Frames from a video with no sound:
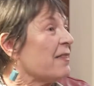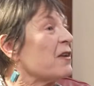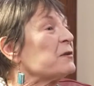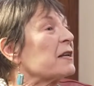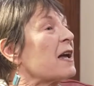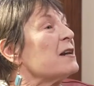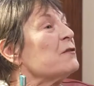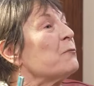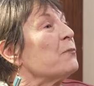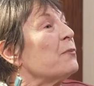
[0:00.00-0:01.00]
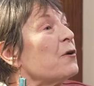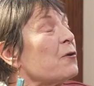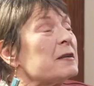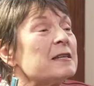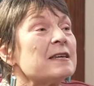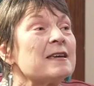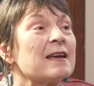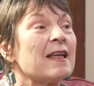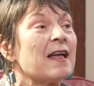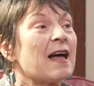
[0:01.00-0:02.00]
There was a kind of purity
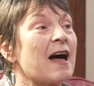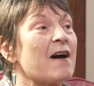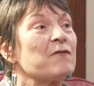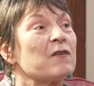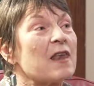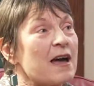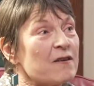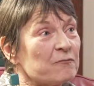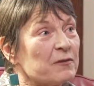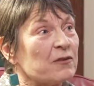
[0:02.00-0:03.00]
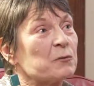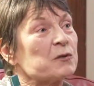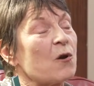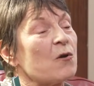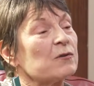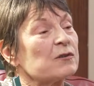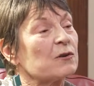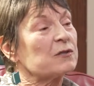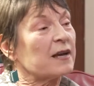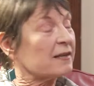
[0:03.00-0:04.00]
of life, but there was
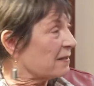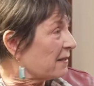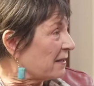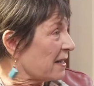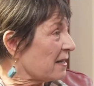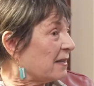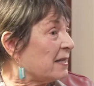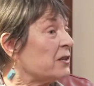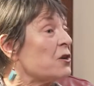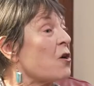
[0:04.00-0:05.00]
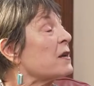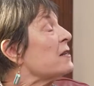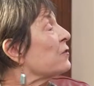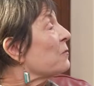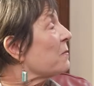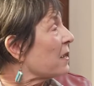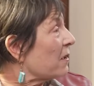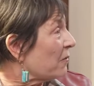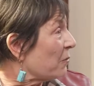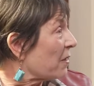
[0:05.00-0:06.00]
also, Tacitus says, they did not
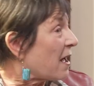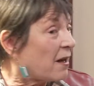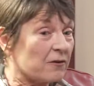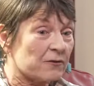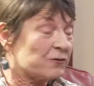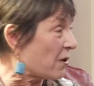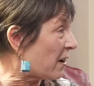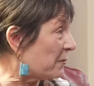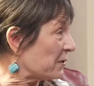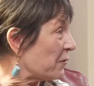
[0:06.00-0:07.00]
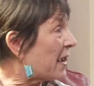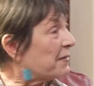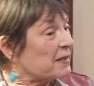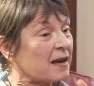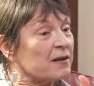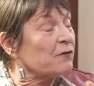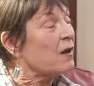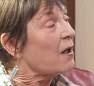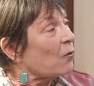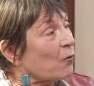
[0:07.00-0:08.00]
intermingle with other tribes. So they had this kind of
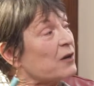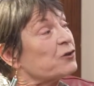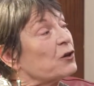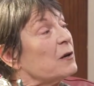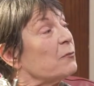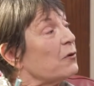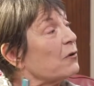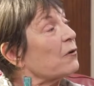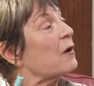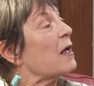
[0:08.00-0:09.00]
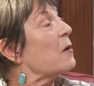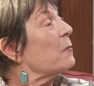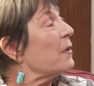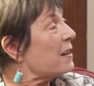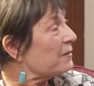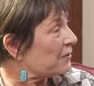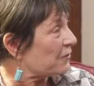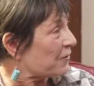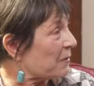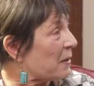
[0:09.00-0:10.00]
racially pure
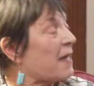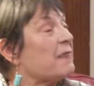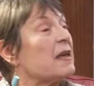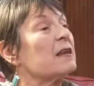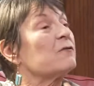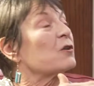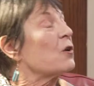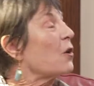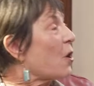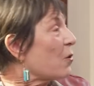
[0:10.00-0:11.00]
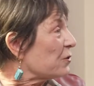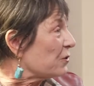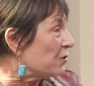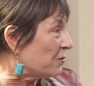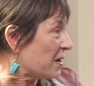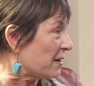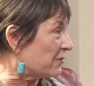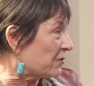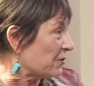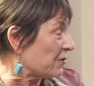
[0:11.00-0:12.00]
bloodstream. They lived close to
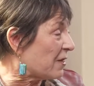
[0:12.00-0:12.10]
nature.